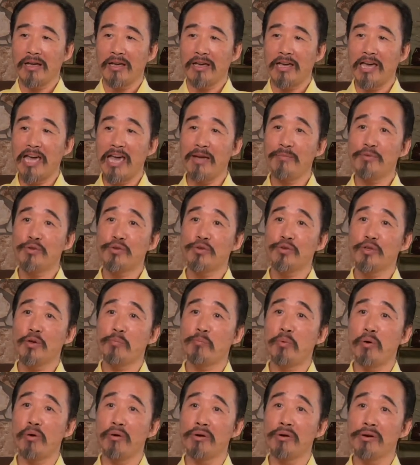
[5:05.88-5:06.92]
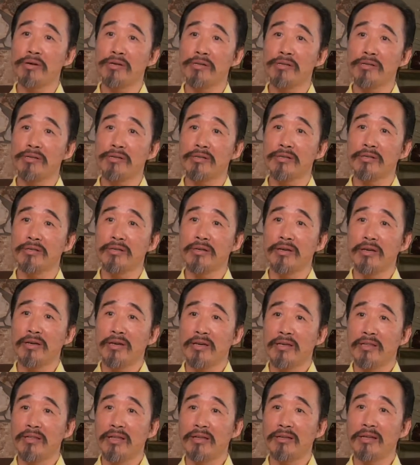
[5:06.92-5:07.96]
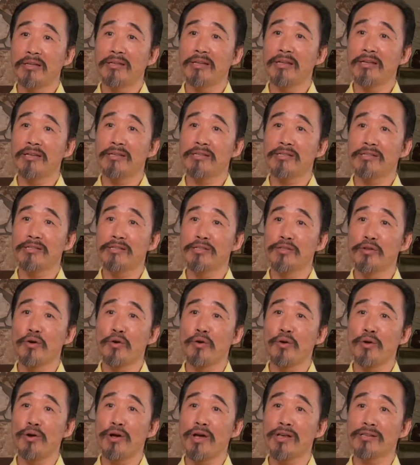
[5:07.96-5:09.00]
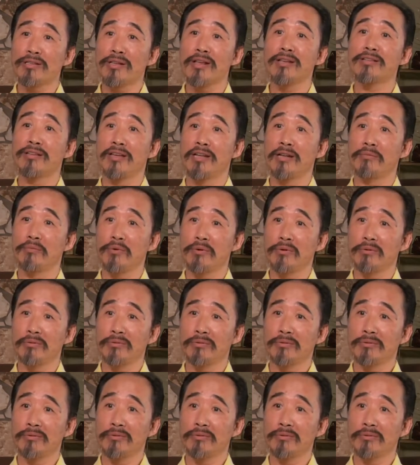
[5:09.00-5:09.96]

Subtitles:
came to a point that it is no longer sustainable.